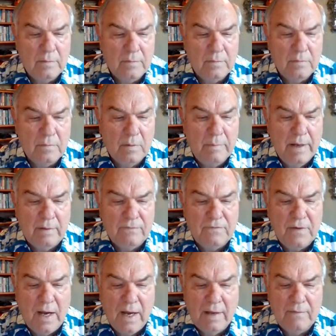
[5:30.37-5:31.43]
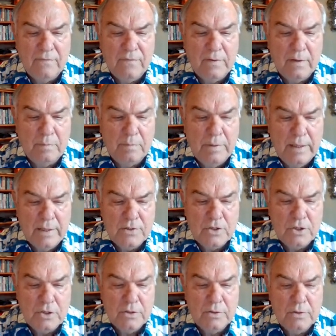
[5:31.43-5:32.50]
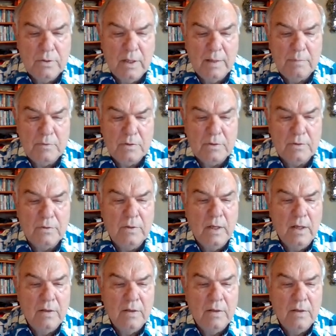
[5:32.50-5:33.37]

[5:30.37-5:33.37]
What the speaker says: about 5 PSU up to